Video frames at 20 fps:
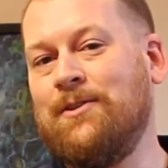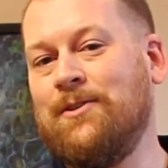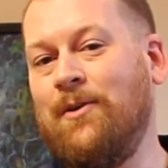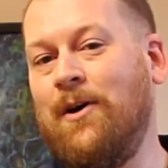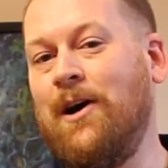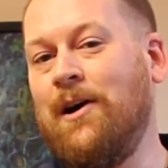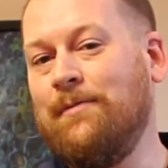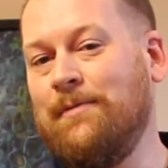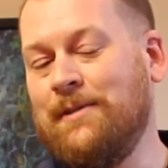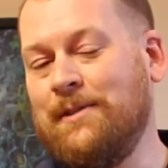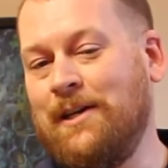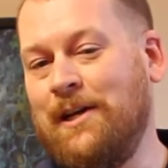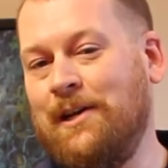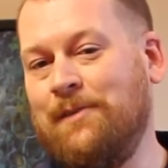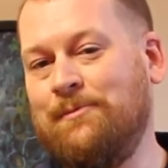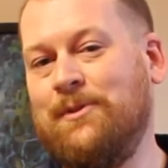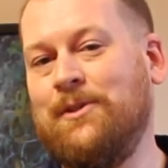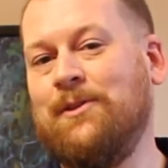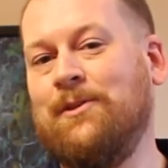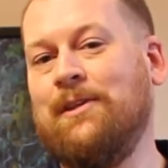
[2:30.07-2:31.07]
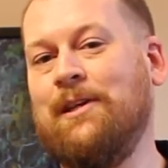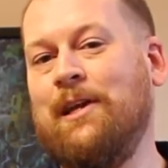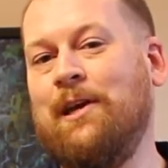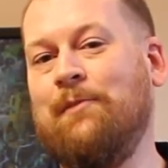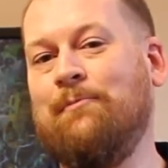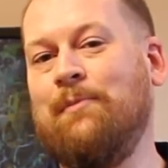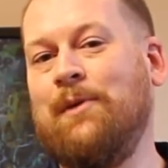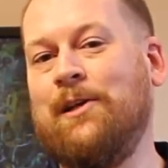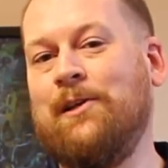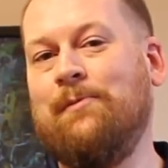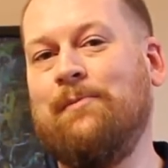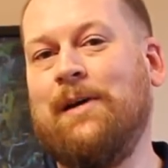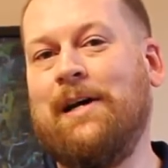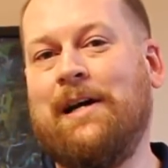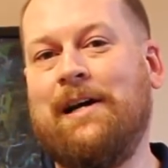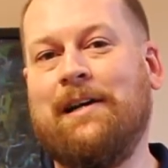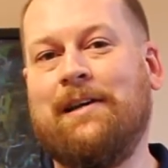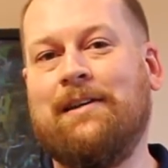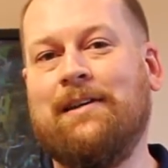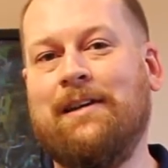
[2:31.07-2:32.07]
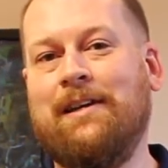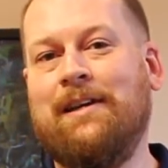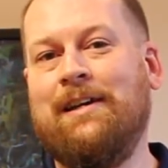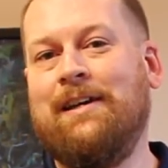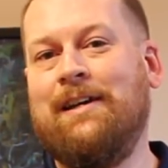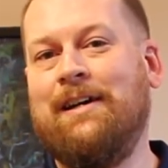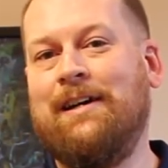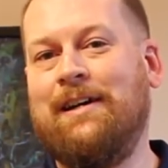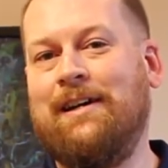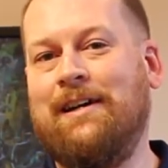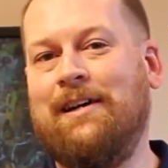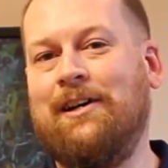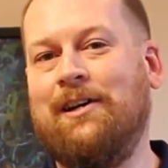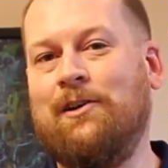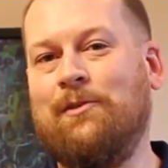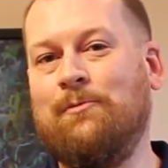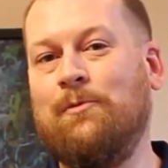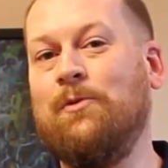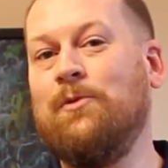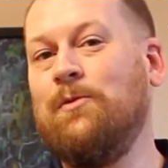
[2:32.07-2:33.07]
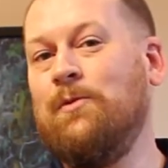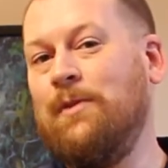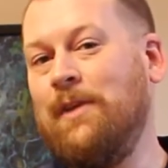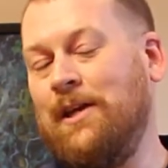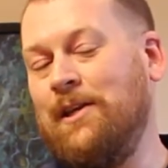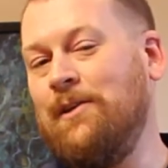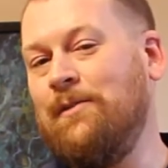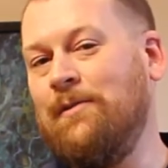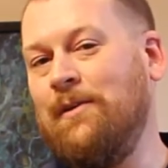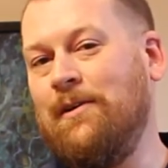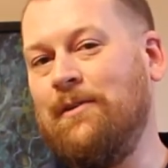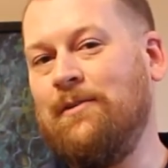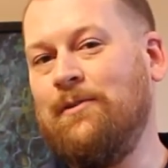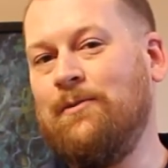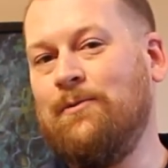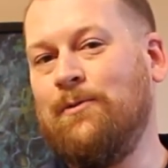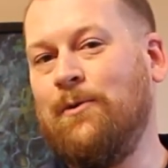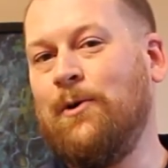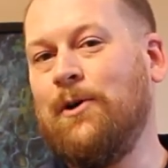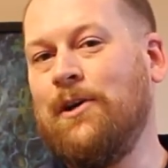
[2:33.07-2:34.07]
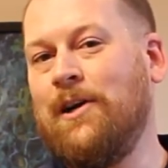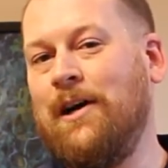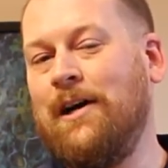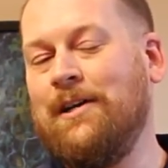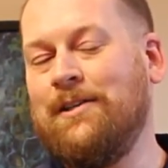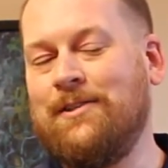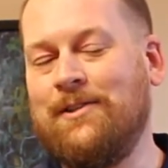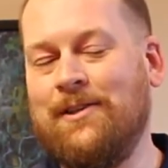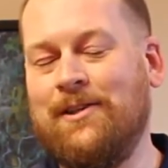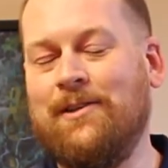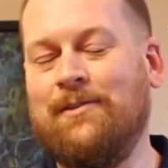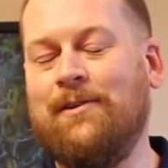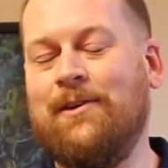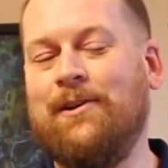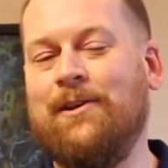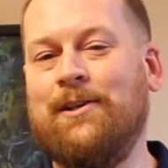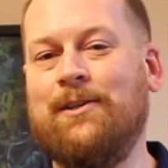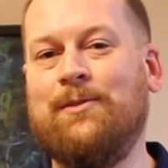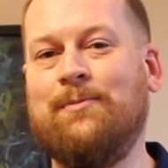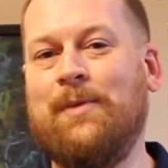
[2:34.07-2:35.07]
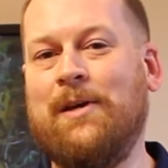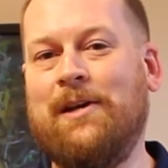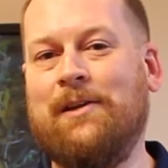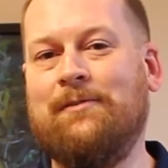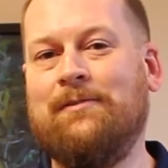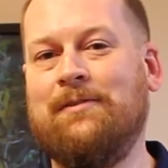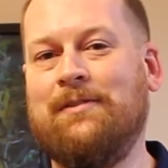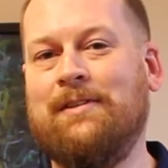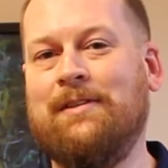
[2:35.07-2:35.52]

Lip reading: So oftentimes you can get money back for costs that you've already spent.